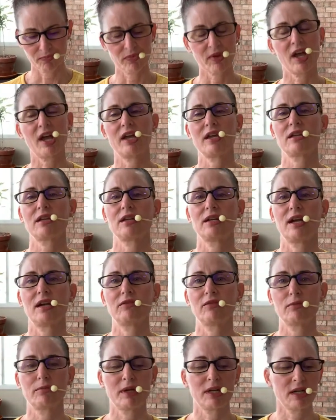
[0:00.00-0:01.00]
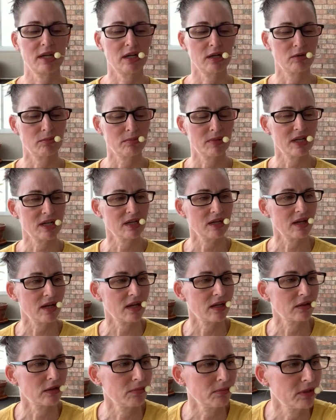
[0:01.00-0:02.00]
Hey, can everybody hear me
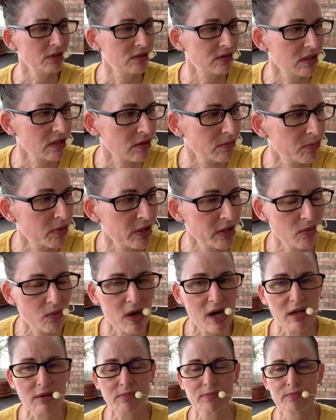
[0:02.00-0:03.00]
and the music pretty well?